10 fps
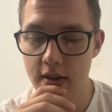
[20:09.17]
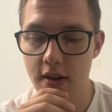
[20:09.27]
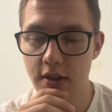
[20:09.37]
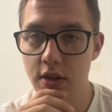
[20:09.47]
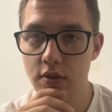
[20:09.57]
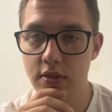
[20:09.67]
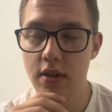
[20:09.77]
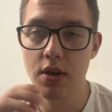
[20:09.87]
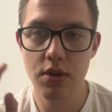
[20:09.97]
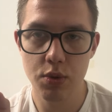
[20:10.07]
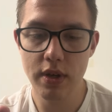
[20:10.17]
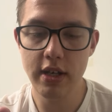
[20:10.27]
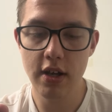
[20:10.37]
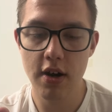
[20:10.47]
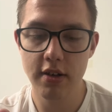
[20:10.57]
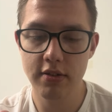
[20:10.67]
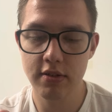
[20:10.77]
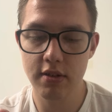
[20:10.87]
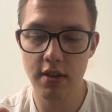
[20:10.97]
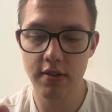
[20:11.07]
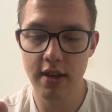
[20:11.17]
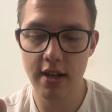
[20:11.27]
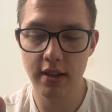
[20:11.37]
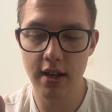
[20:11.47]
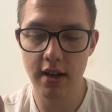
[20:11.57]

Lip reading: used. 3D arts then